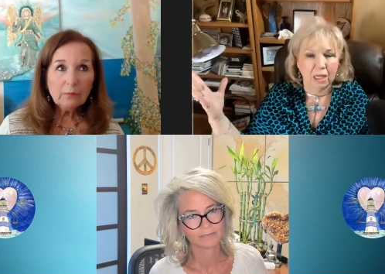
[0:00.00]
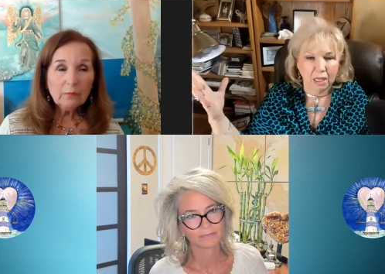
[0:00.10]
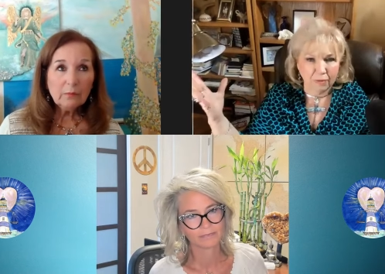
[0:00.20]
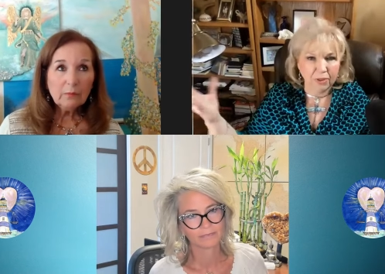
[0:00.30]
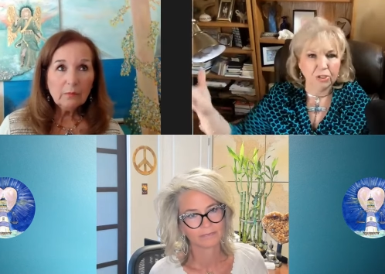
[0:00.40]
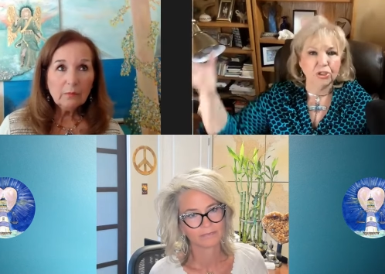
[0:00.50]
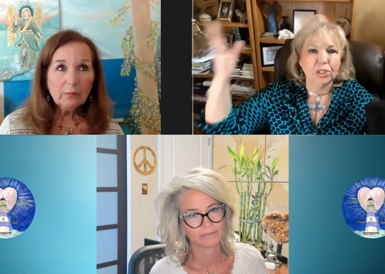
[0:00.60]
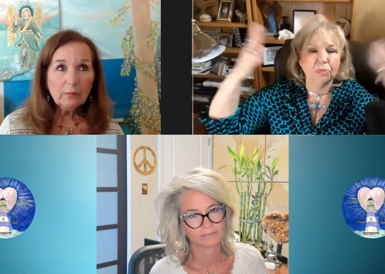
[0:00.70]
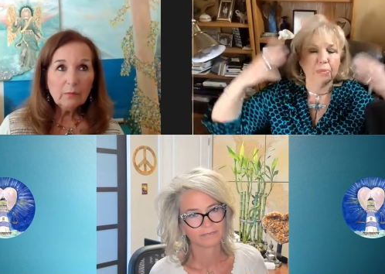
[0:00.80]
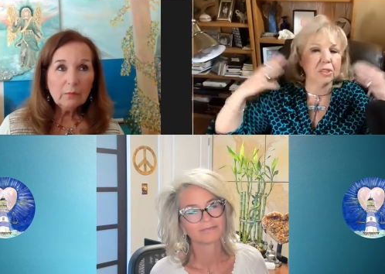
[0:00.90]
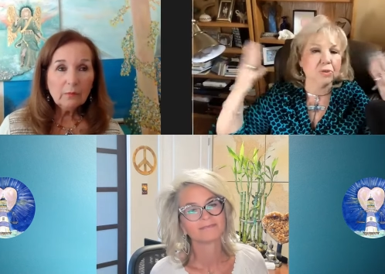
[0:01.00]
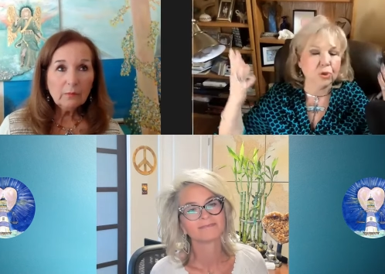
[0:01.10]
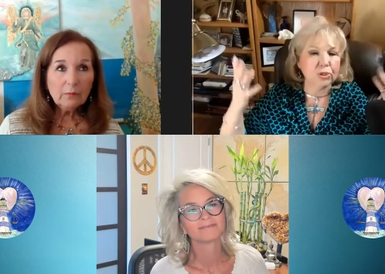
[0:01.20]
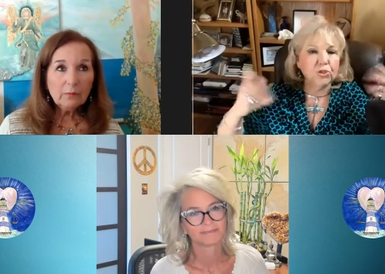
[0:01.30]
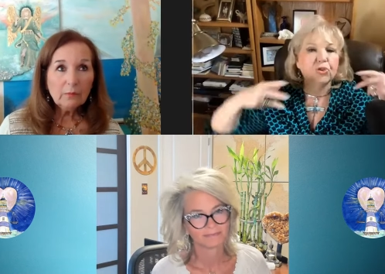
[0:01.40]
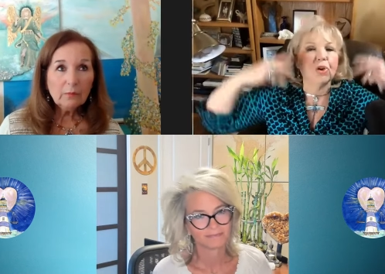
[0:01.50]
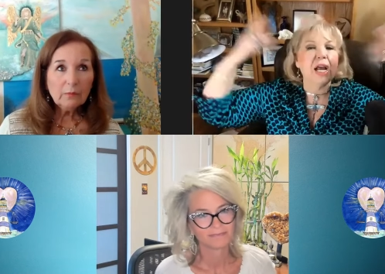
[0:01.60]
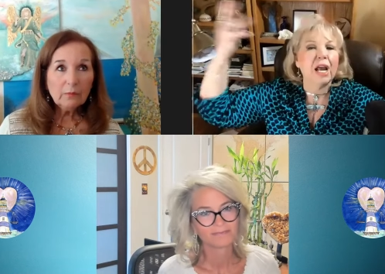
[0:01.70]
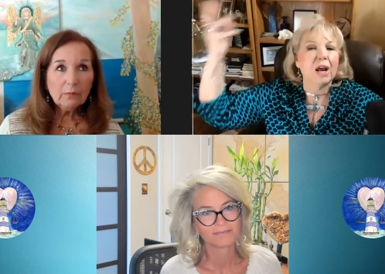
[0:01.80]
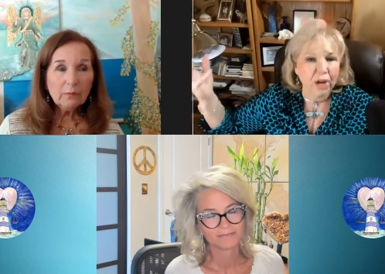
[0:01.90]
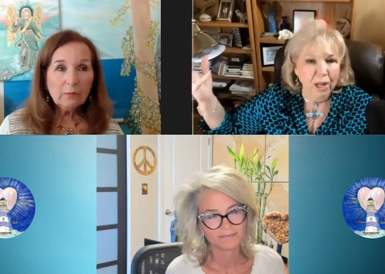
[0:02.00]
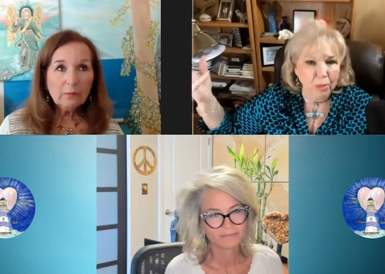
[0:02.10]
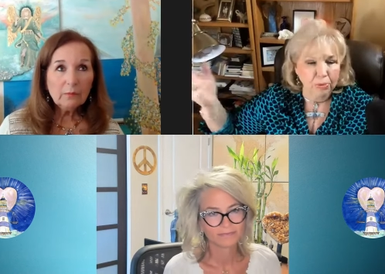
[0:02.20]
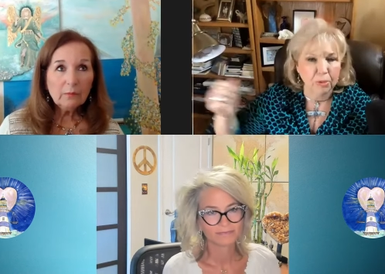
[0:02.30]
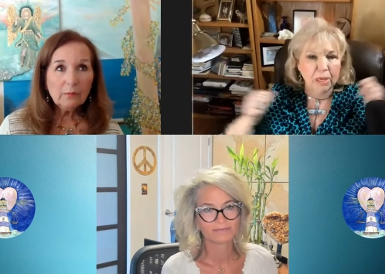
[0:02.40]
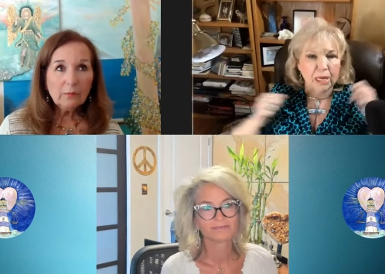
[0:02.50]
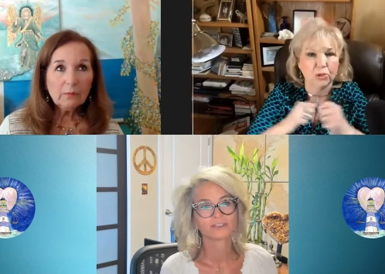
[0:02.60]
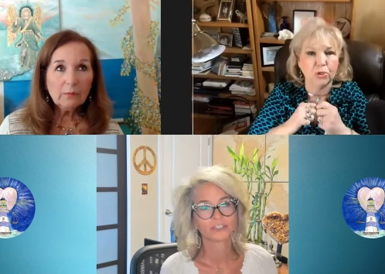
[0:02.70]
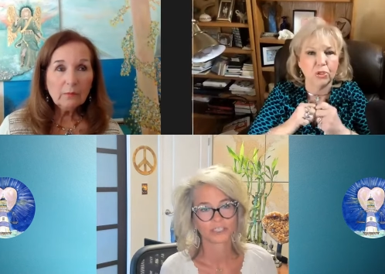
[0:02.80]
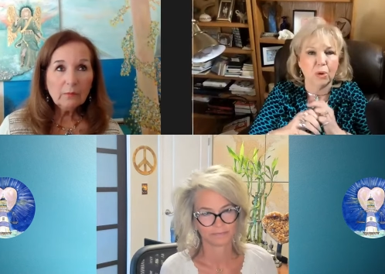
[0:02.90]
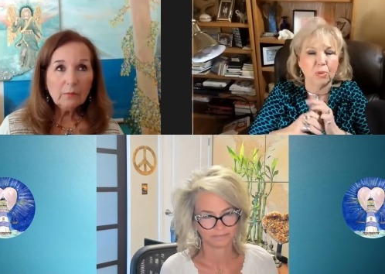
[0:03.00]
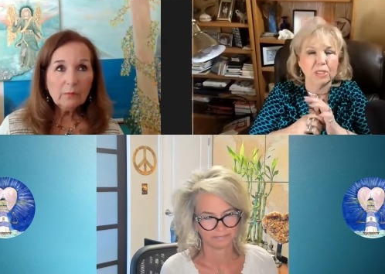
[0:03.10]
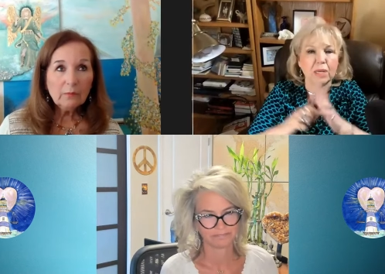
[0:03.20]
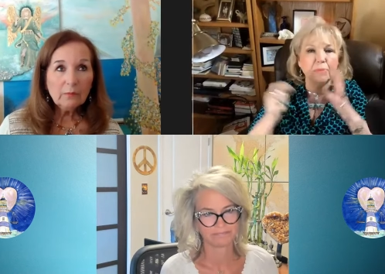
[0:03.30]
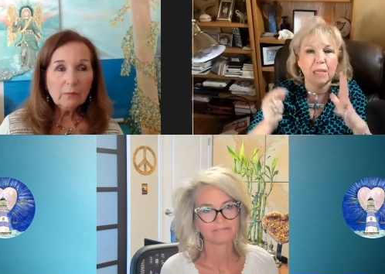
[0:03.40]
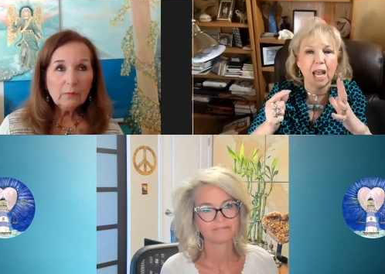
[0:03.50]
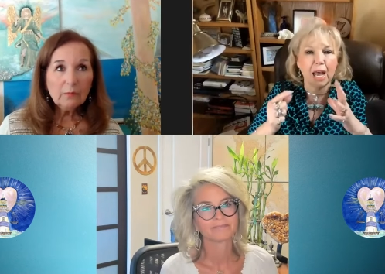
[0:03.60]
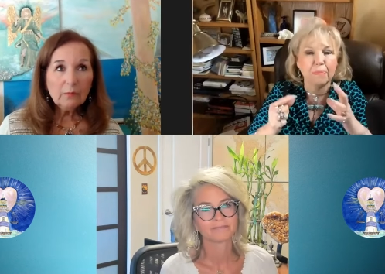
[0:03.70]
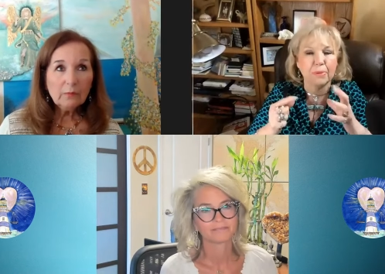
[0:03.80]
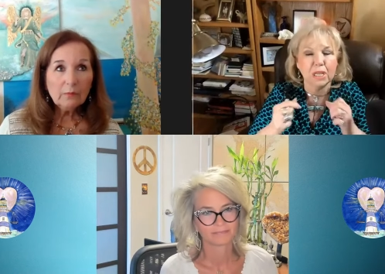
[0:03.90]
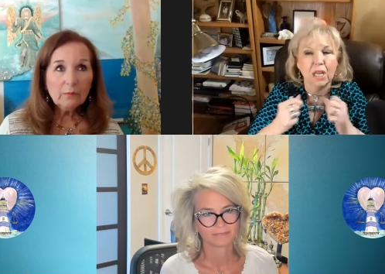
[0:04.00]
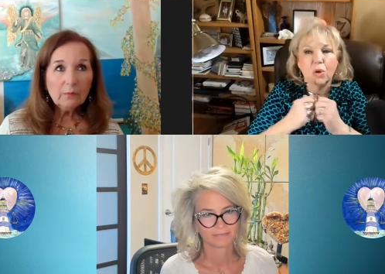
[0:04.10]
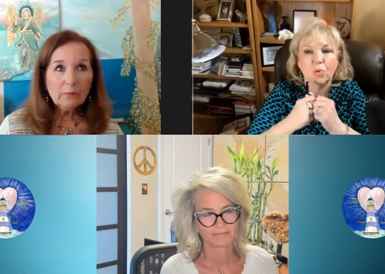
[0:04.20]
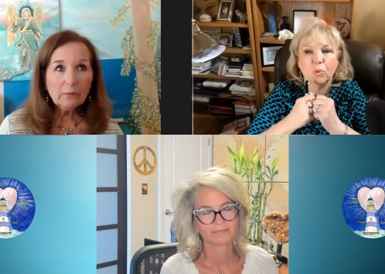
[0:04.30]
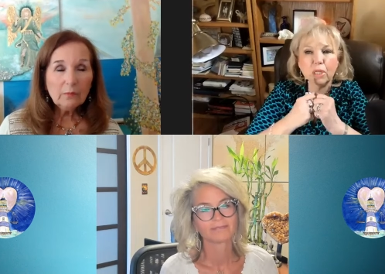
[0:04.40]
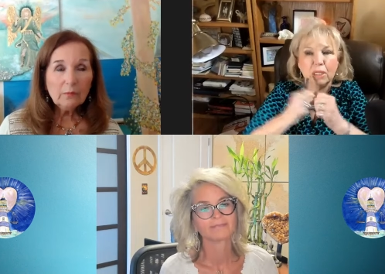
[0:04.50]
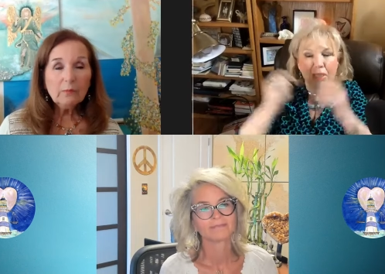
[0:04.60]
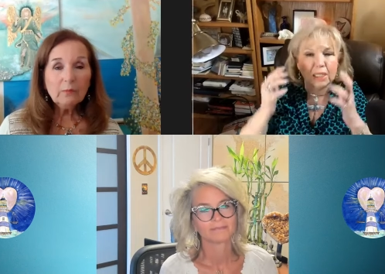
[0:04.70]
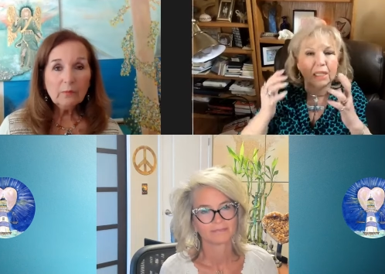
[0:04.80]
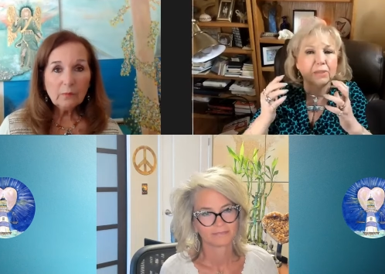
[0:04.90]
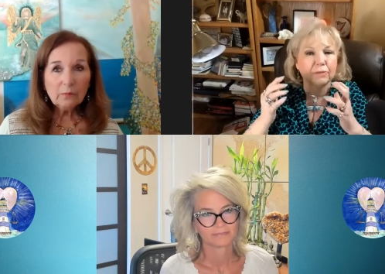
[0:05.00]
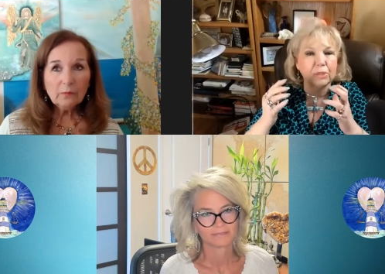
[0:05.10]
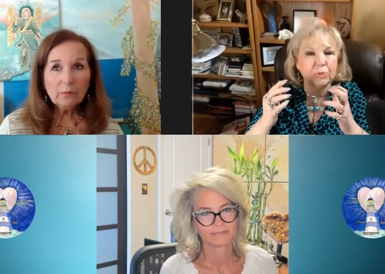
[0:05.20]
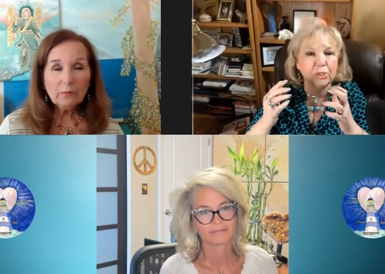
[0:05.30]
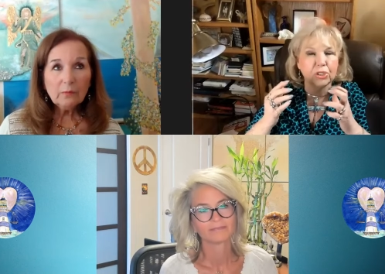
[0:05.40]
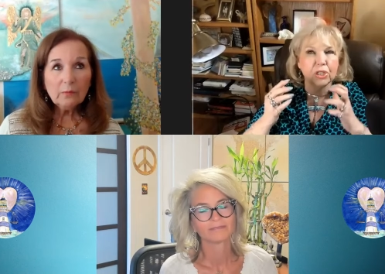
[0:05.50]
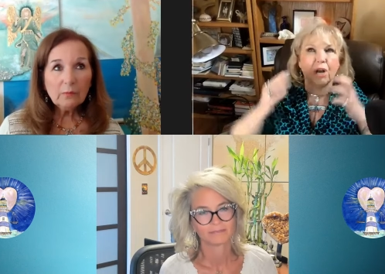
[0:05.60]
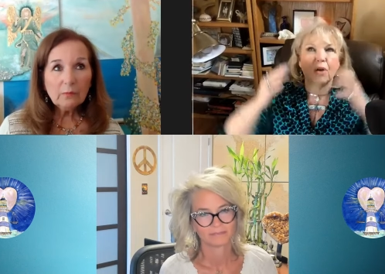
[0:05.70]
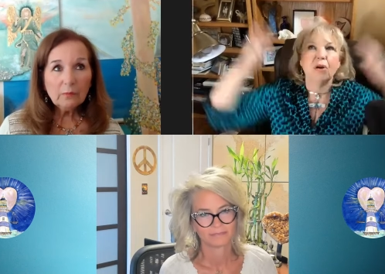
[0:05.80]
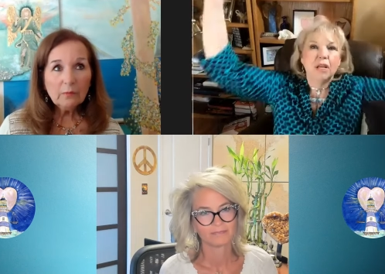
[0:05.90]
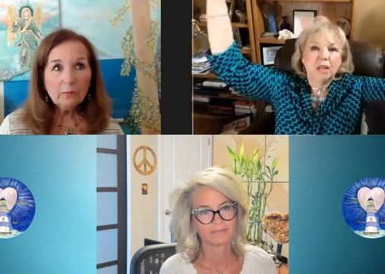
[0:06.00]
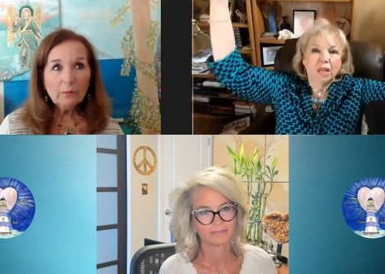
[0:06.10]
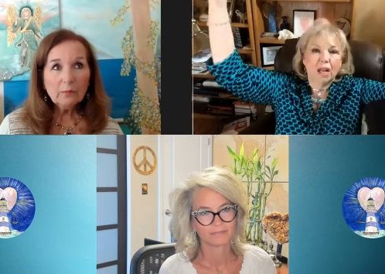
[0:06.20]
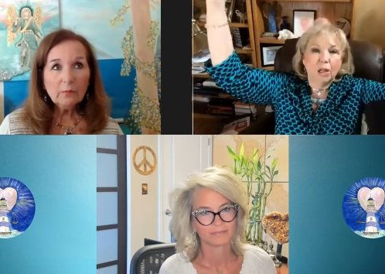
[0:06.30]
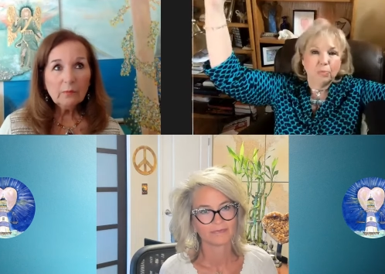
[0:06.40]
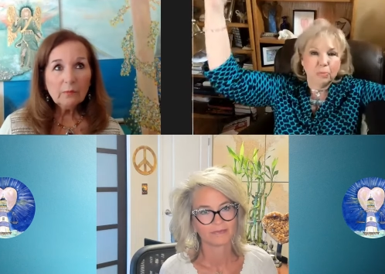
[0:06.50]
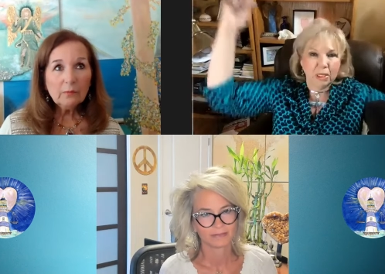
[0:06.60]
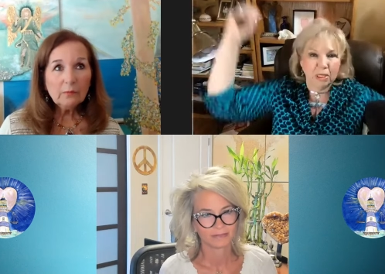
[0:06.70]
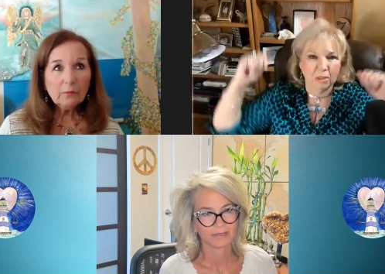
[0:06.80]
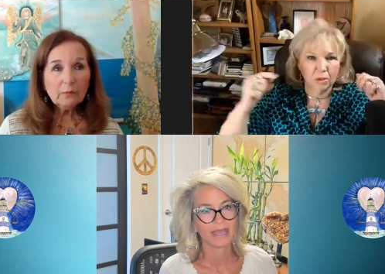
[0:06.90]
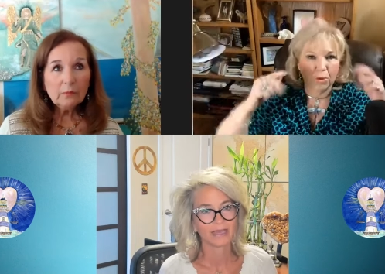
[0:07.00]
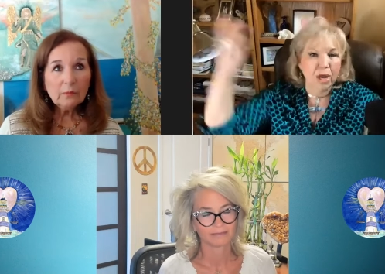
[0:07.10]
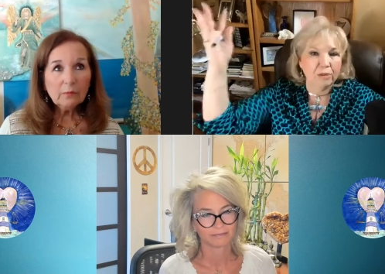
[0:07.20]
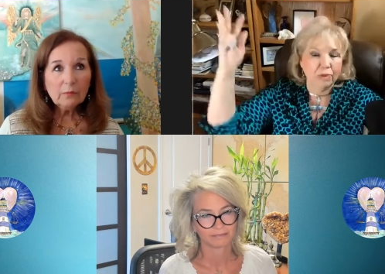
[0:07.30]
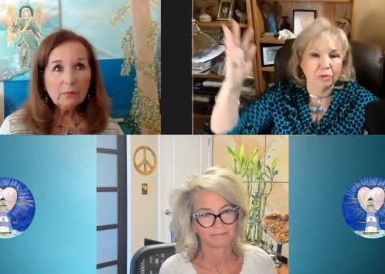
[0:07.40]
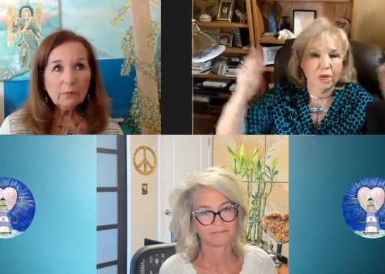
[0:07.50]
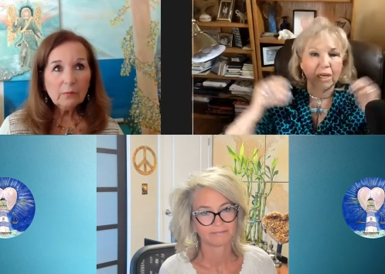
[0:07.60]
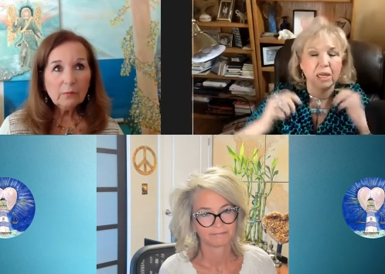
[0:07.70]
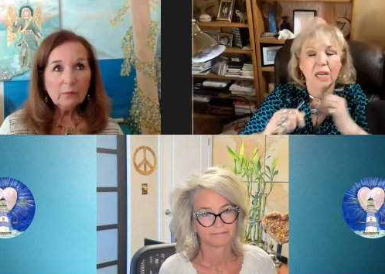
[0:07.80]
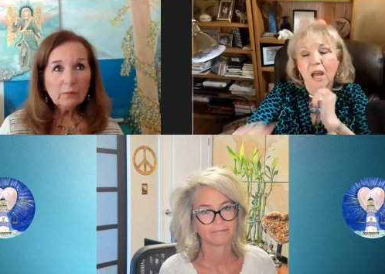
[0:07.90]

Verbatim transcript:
Speaker 1: envision, because of course you cry out for help no matter who yeah. you are. When something happens, instinctively we just go, help me. Yeah. Whoever, right?